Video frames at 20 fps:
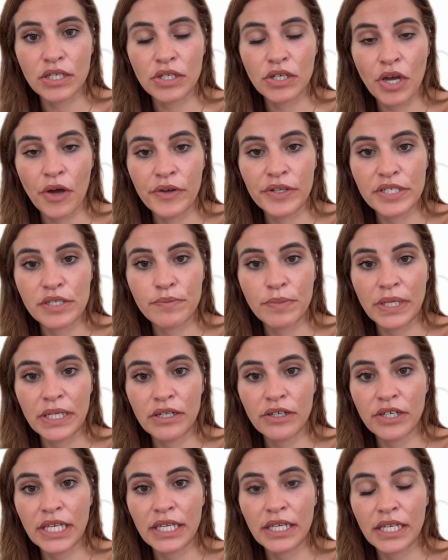going to be
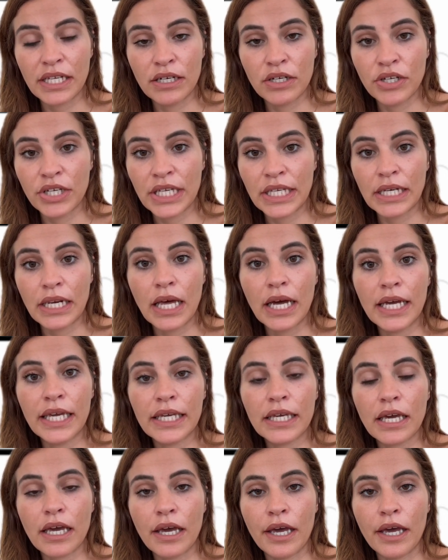looking like.